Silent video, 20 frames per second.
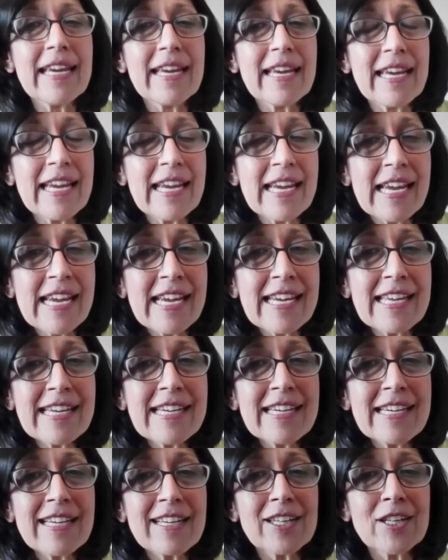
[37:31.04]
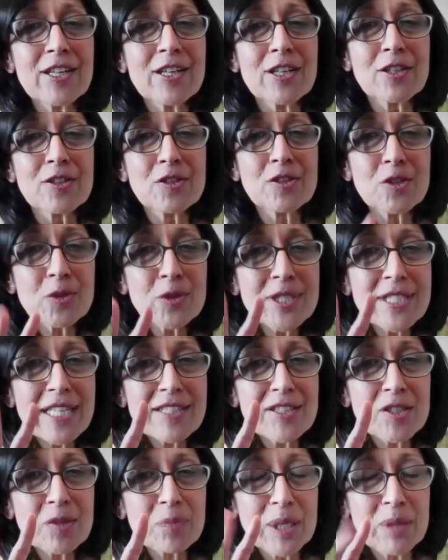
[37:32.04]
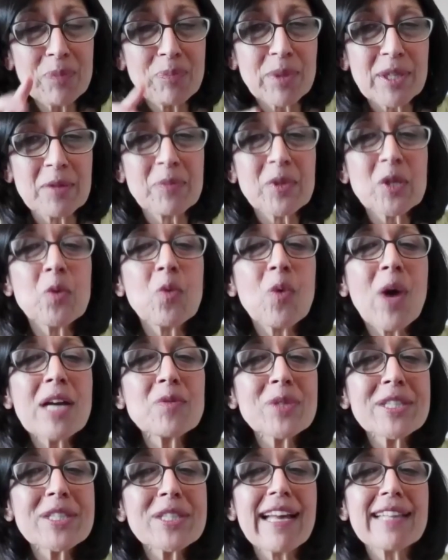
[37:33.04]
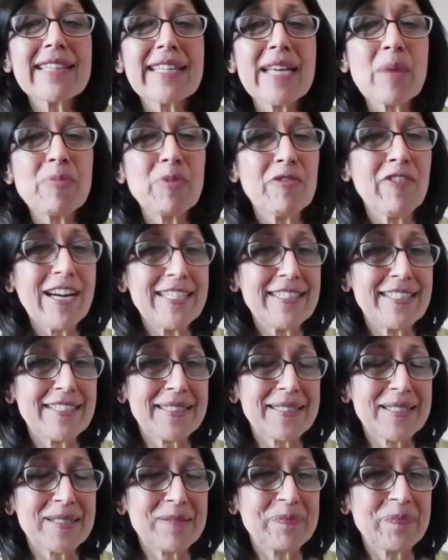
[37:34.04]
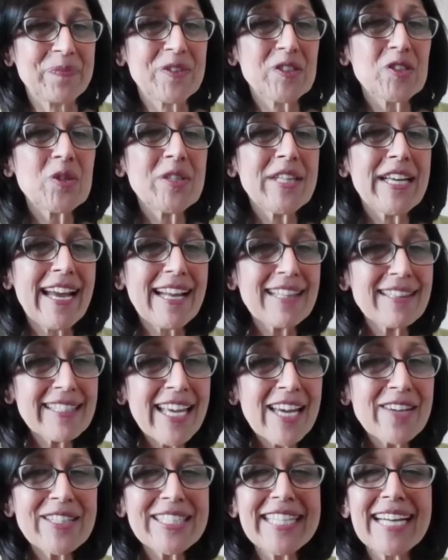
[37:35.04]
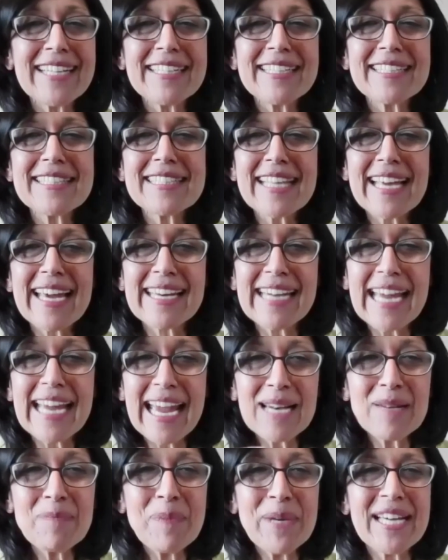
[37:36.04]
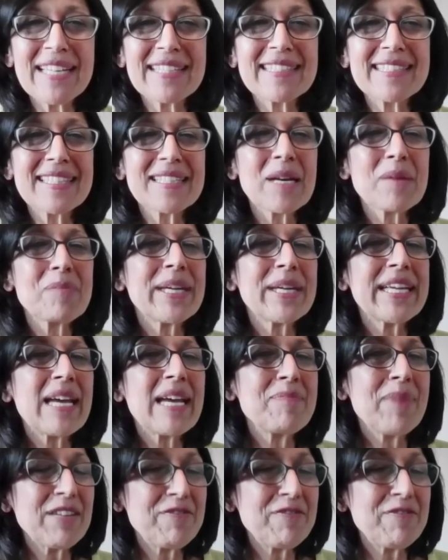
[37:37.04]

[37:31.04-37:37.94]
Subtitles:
in 2 sets of people. One were the healthcare providers. So the healthcare attendants and LPNs became my